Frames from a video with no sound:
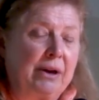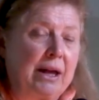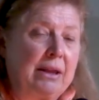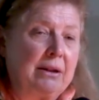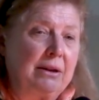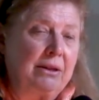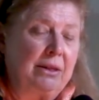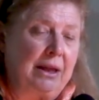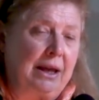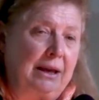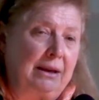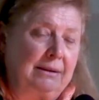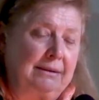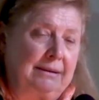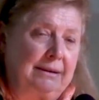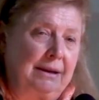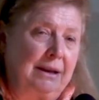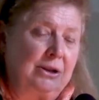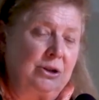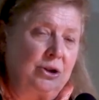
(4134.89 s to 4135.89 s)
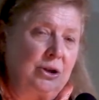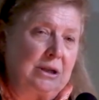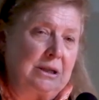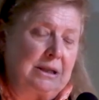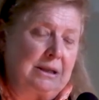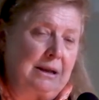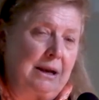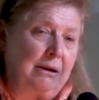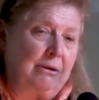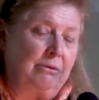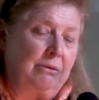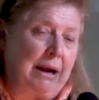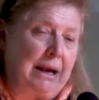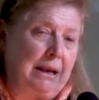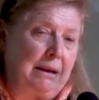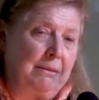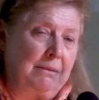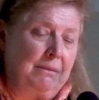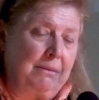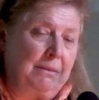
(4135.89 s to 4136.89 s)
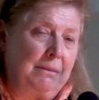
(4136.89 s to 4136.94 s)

other things that just a great